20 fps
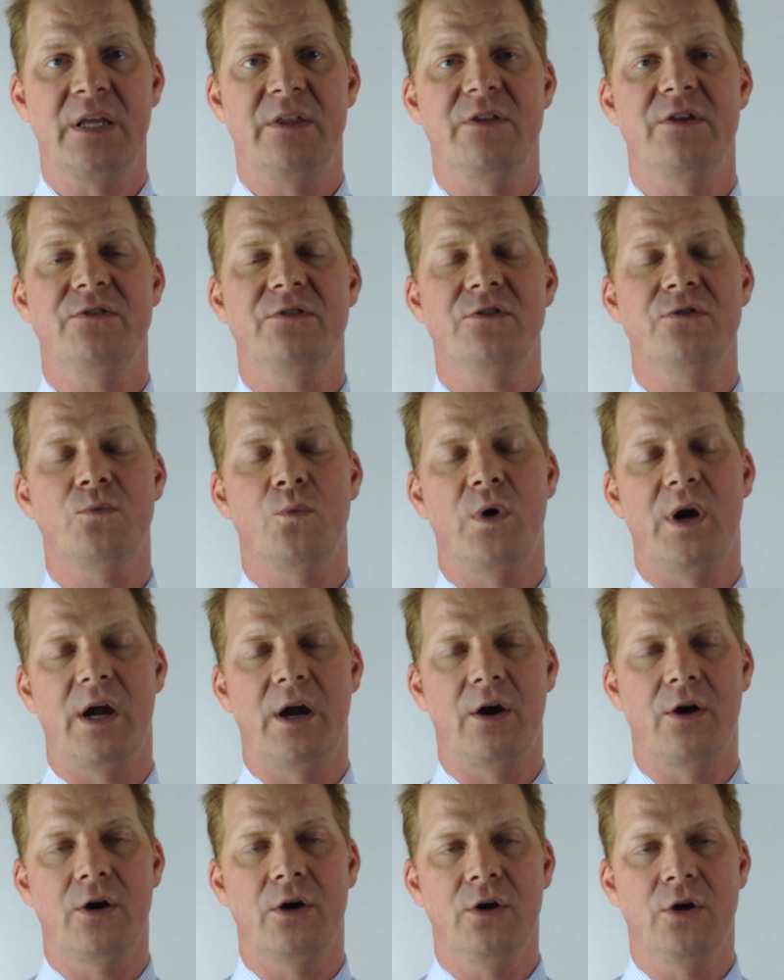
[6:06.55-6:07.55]
This is
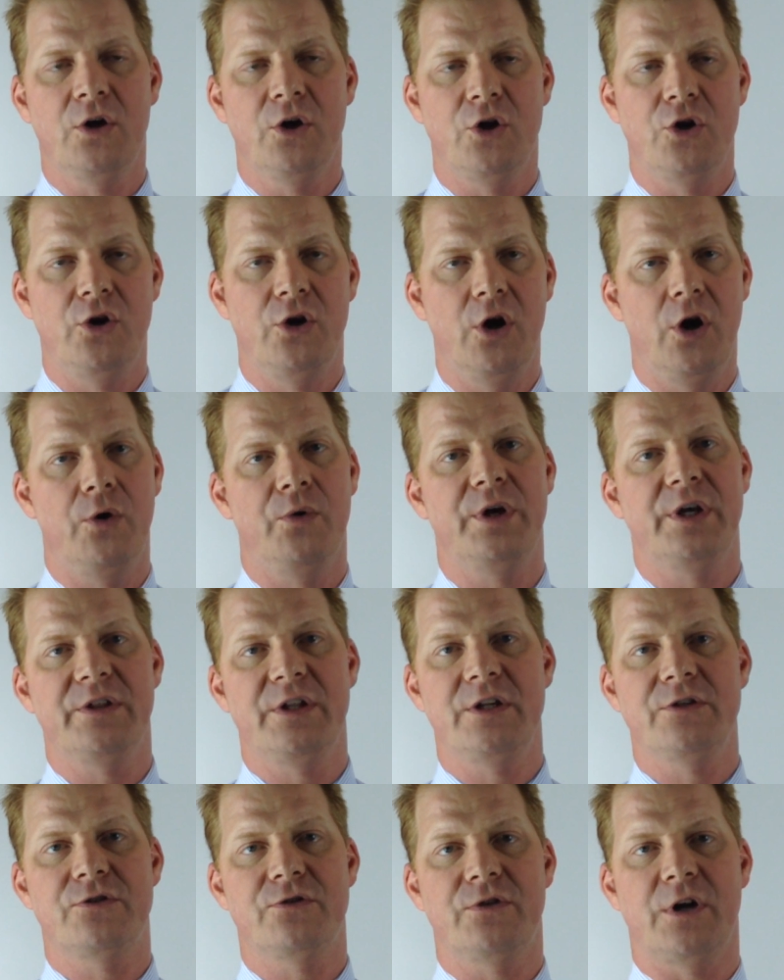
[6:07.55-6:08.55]
where knowing
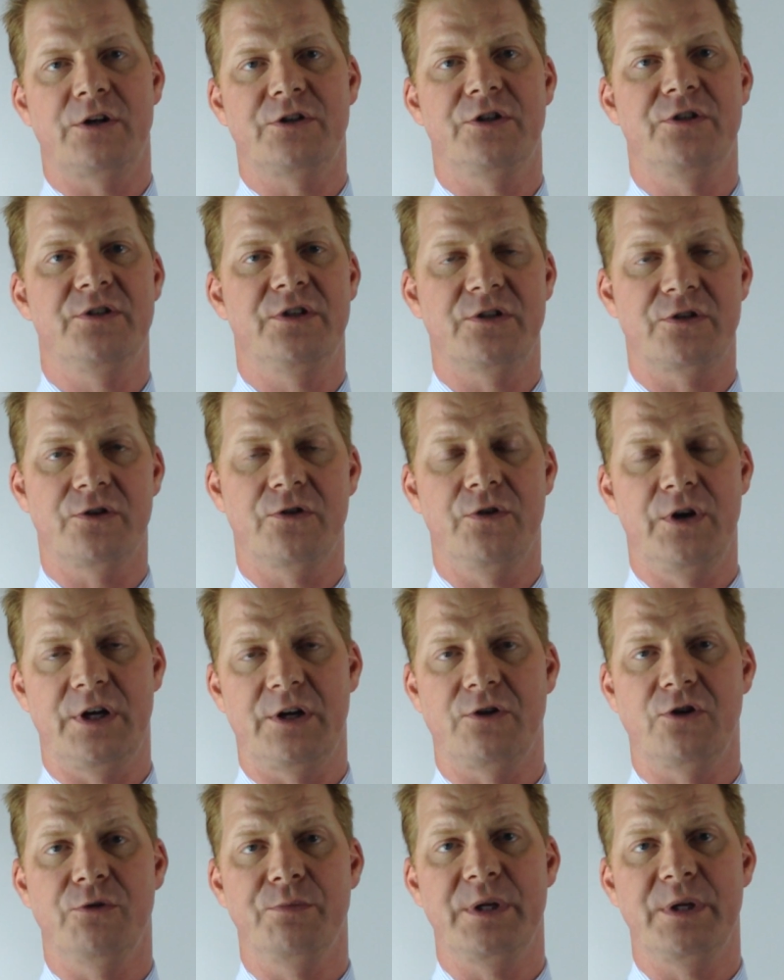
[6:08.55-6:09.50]
the instructions is critical,